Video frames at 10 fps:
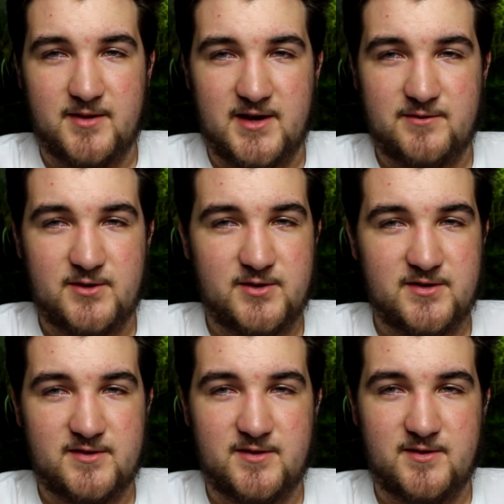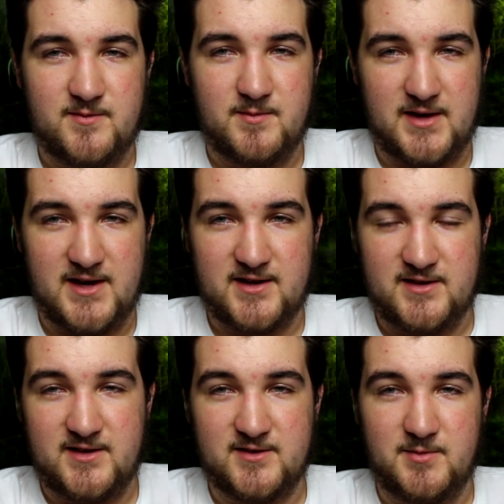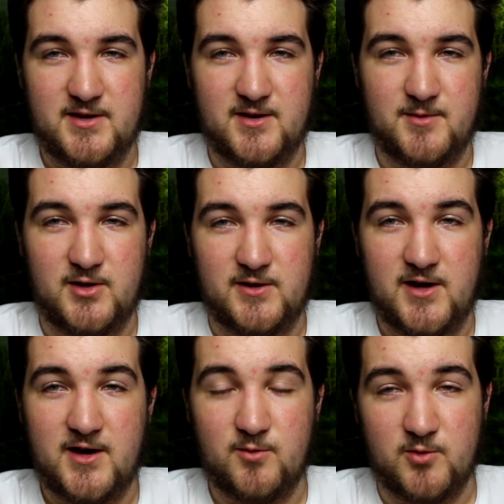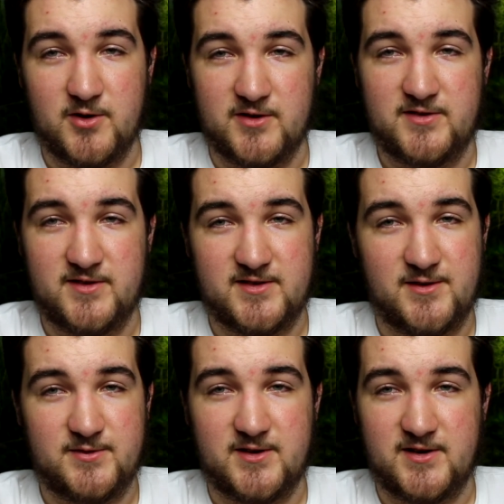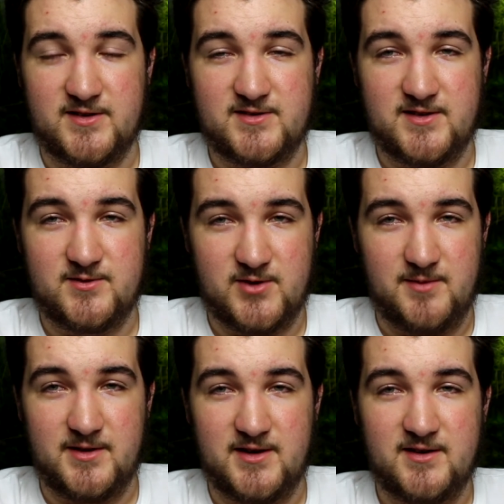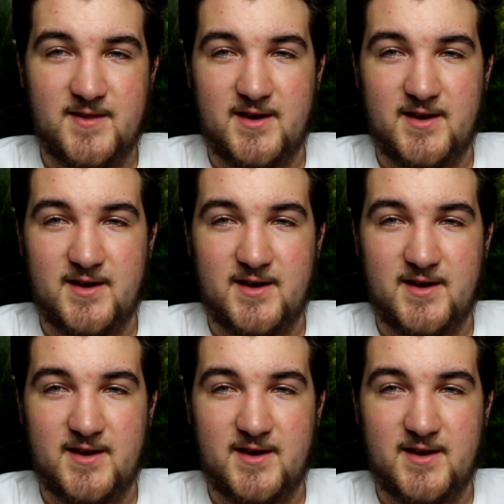I've noticed my acne has become a lot worse since I've started treatment.